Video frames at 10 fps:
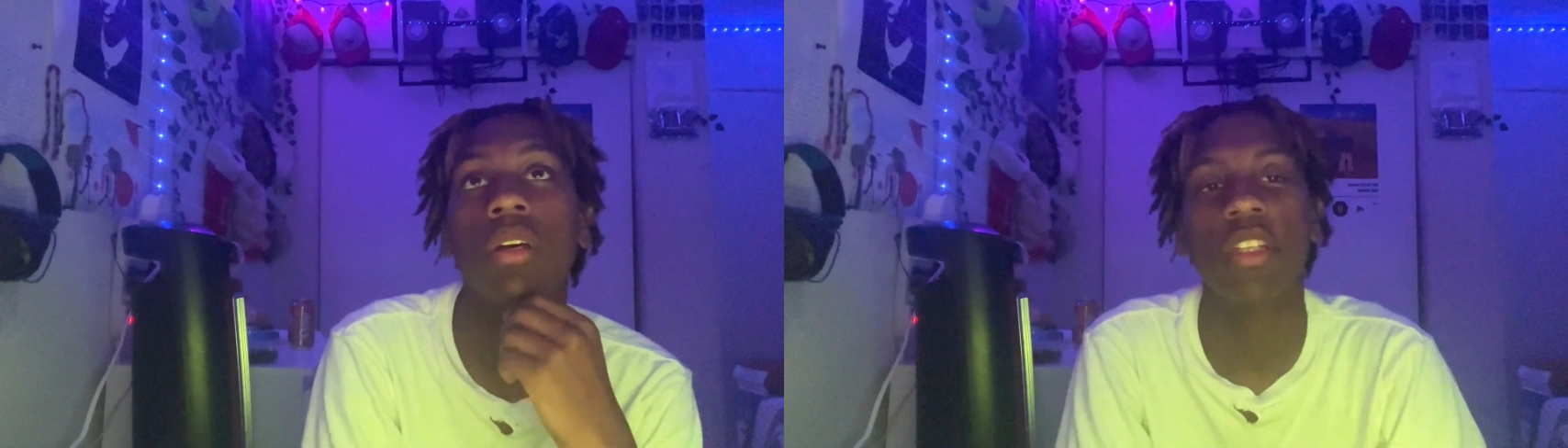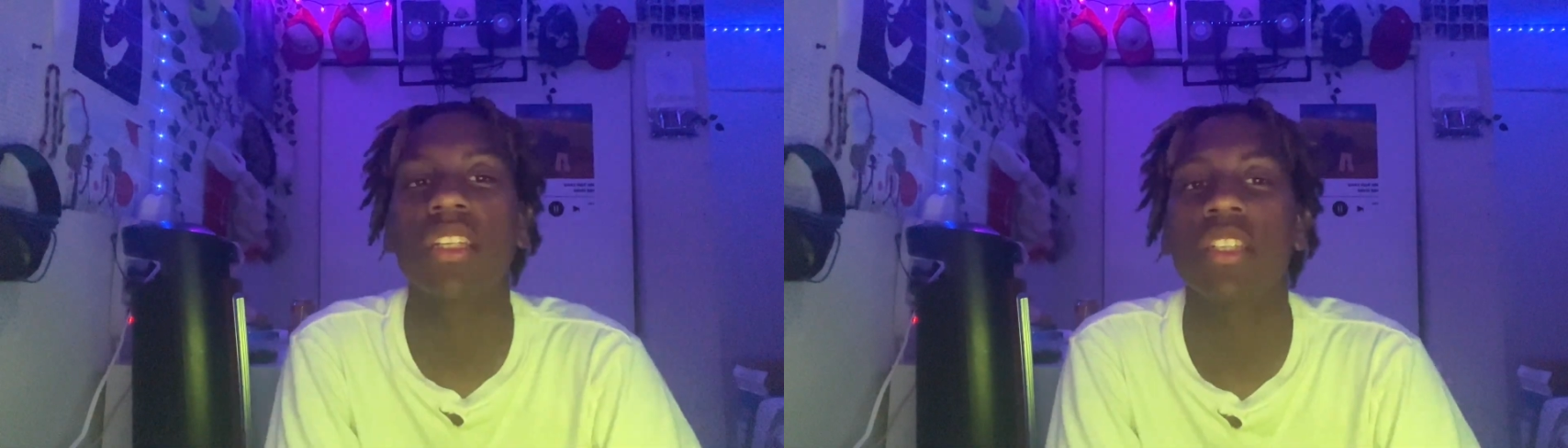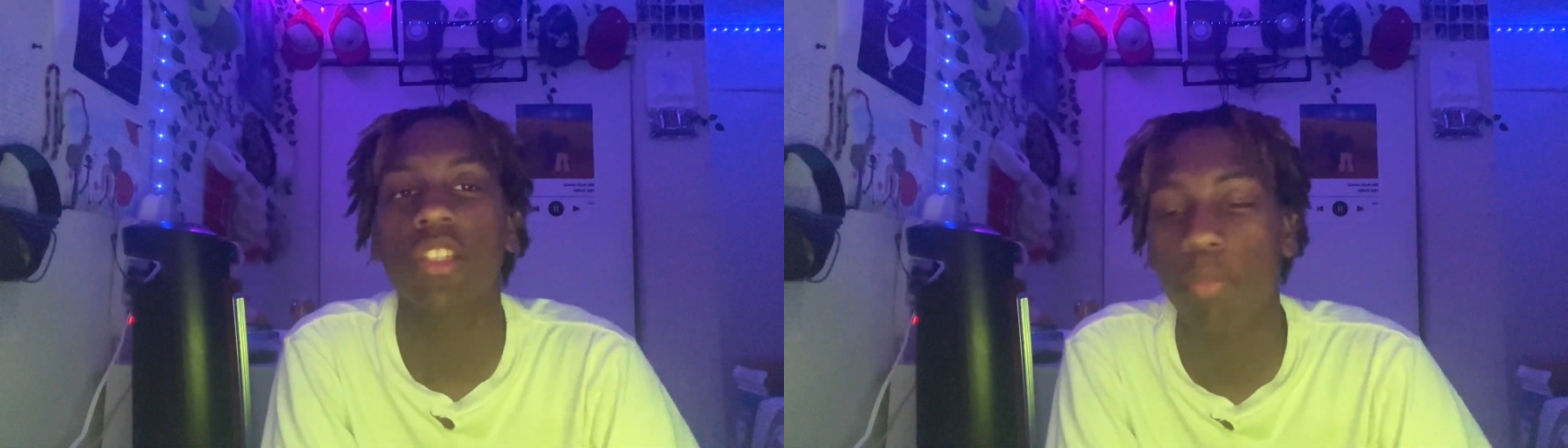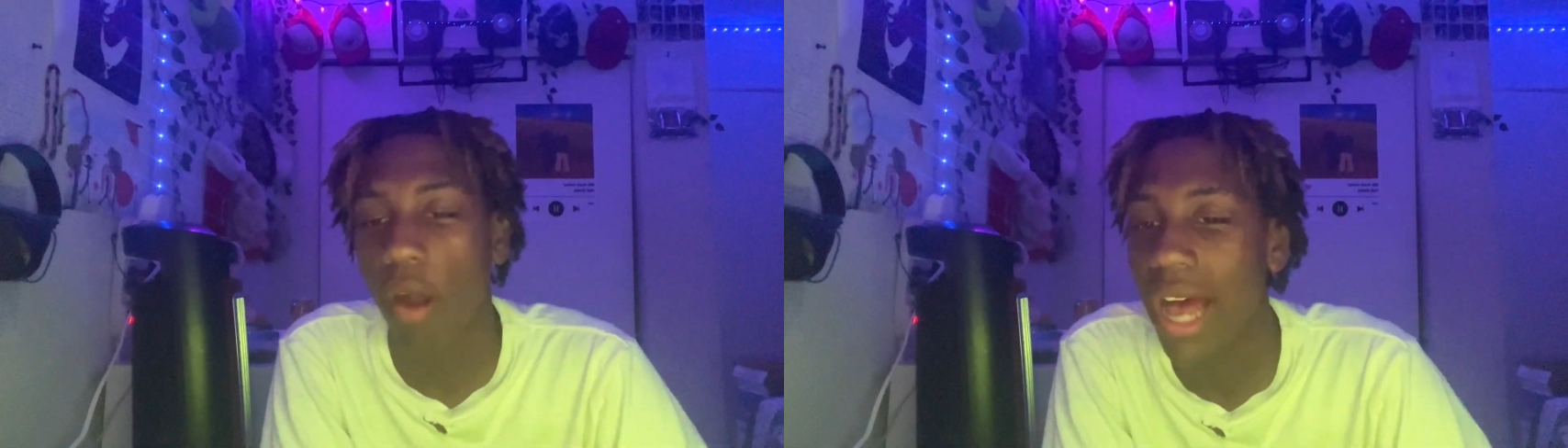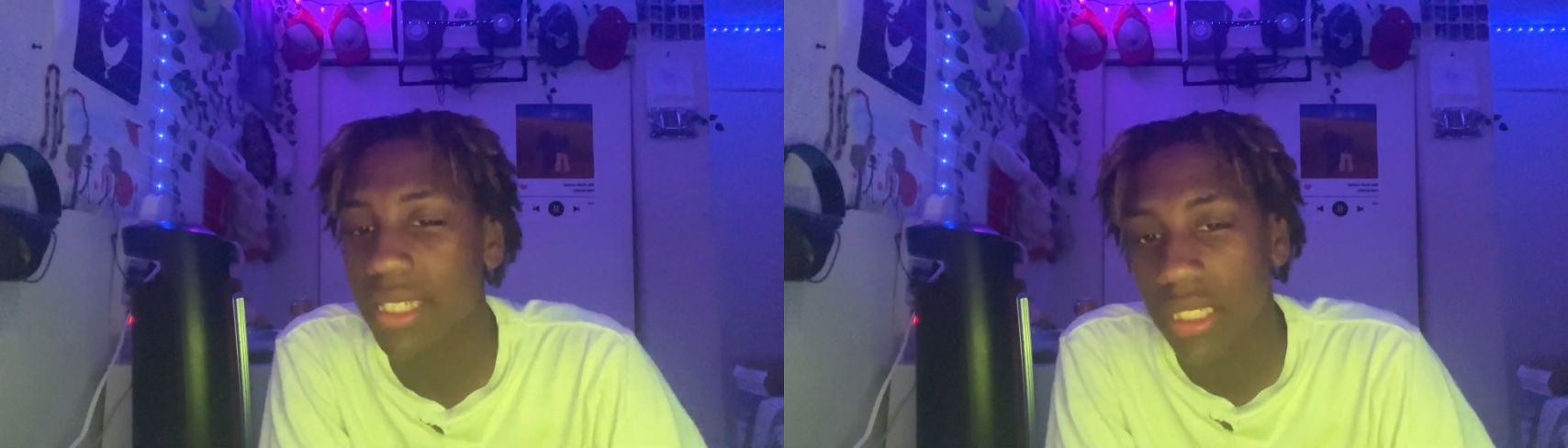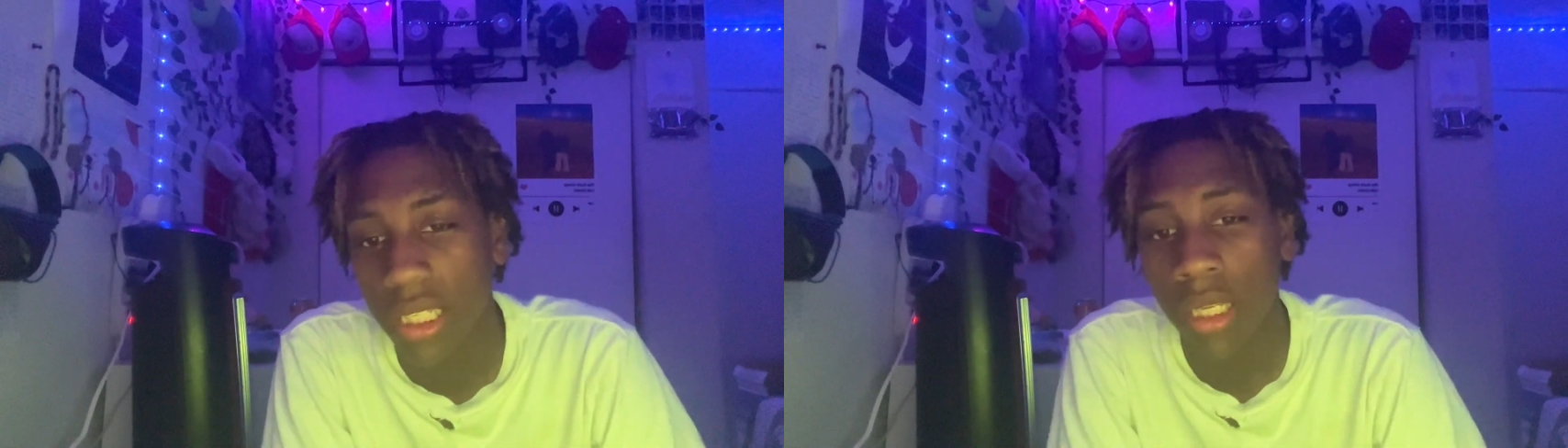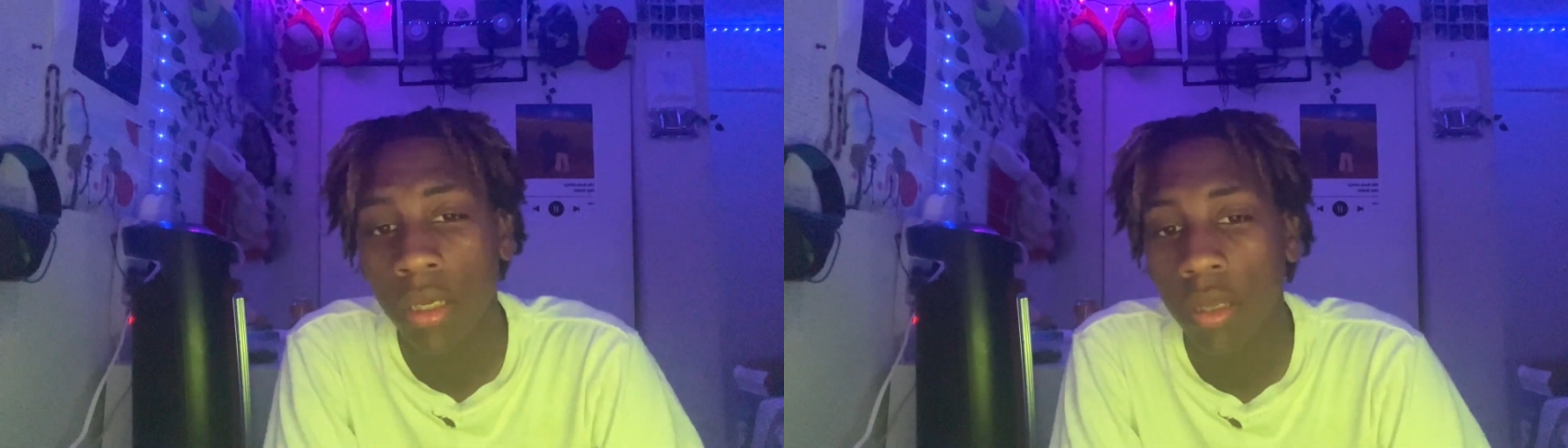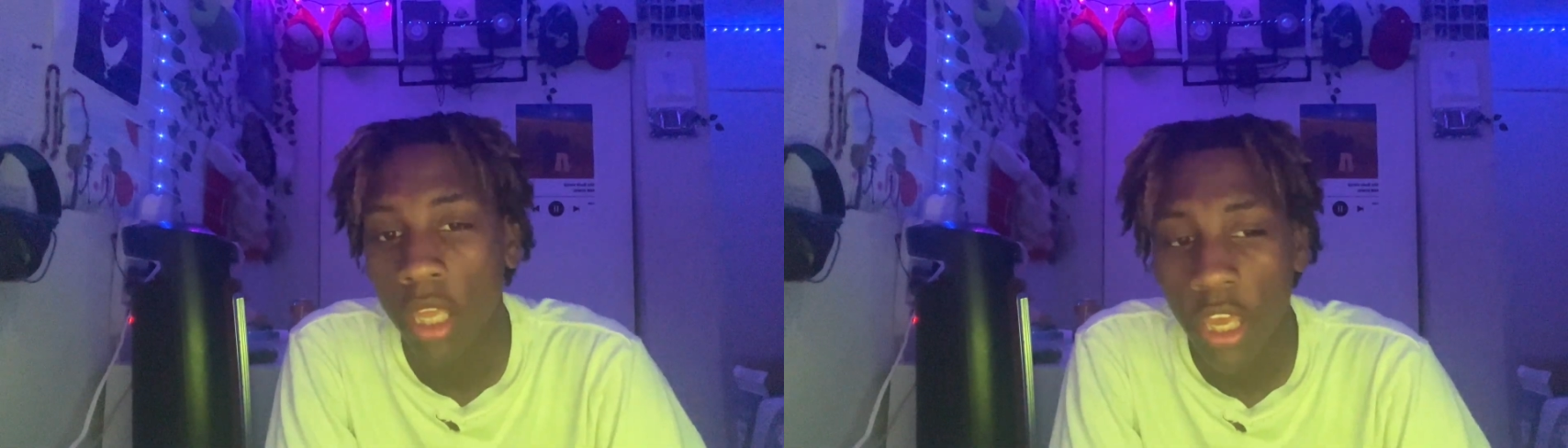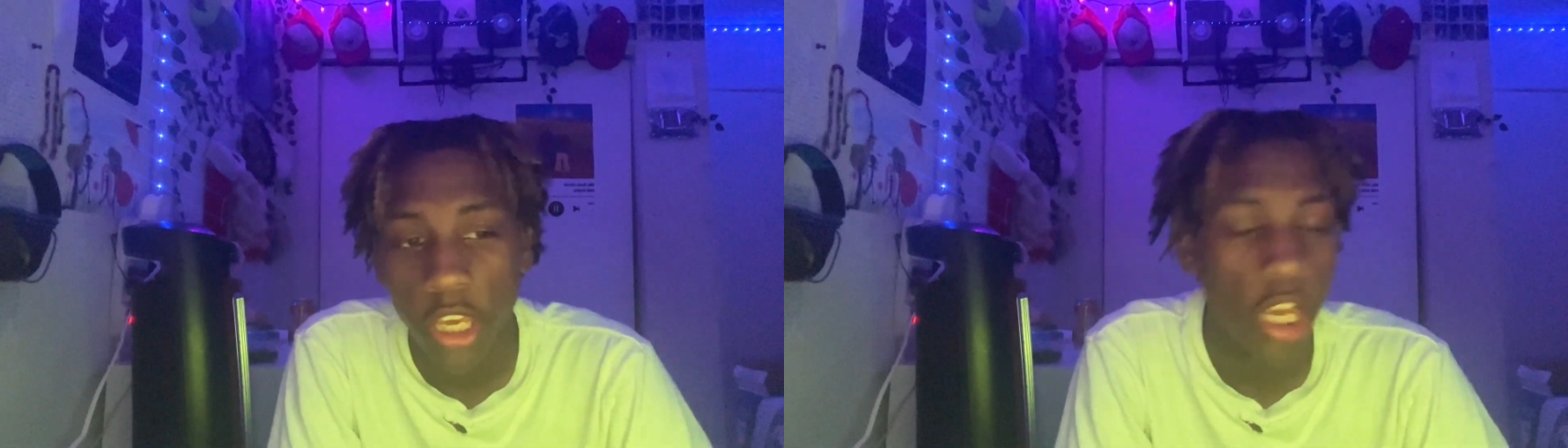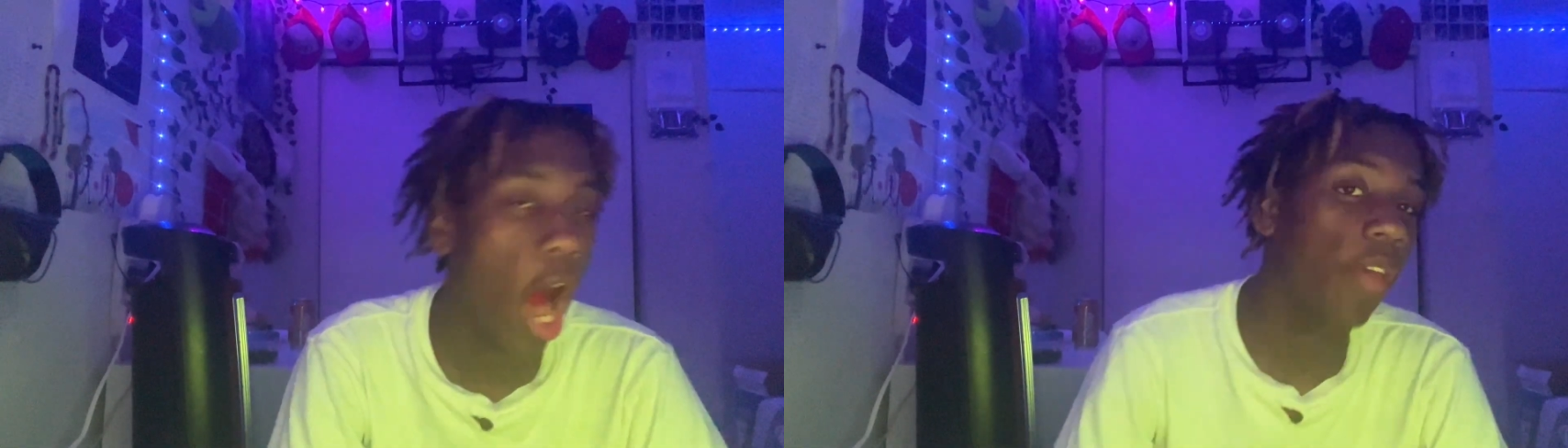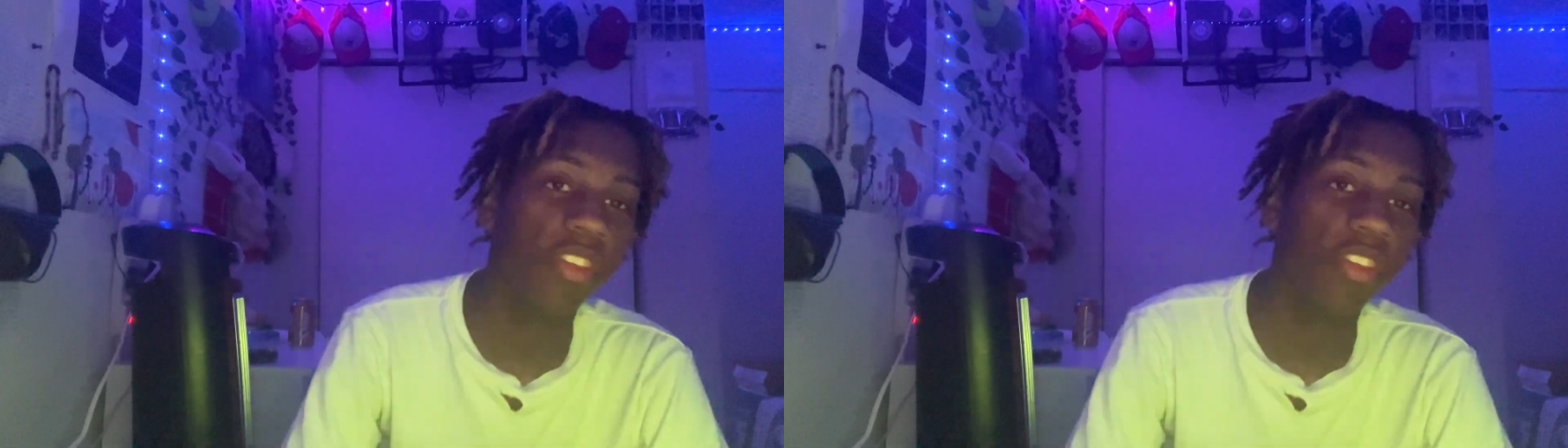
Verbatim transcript: This is surprisingly, y'all.